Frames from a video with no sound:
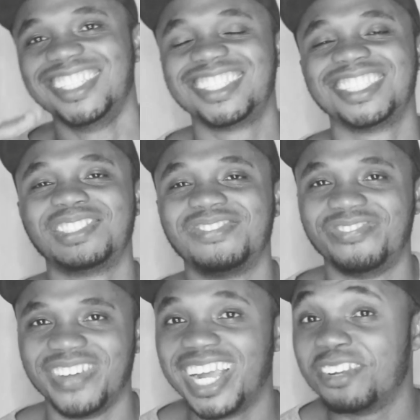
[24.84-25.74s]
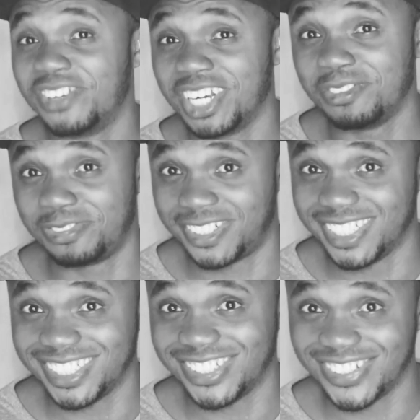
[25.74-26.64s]
this is very, very
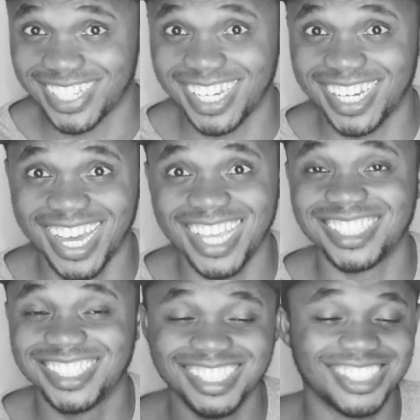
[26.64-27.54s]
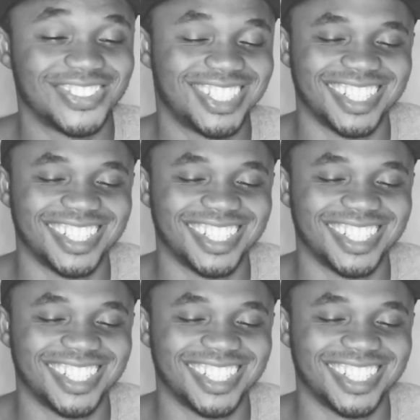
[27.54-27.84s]
funny. Okay, guys, this.